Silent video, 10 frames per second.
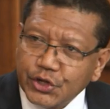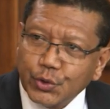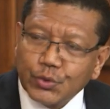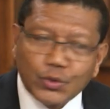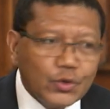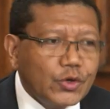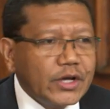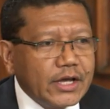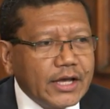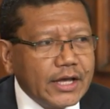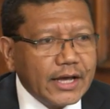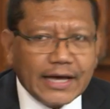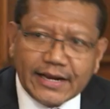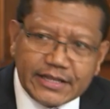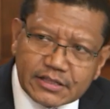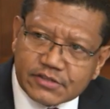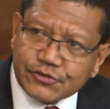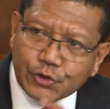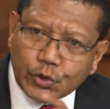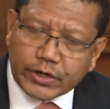you a little
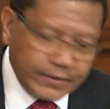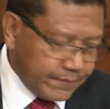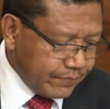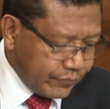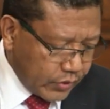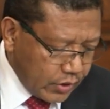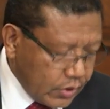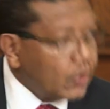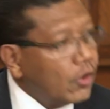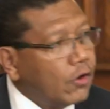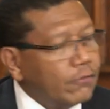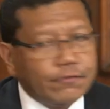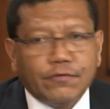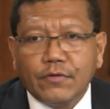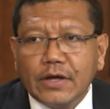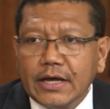story of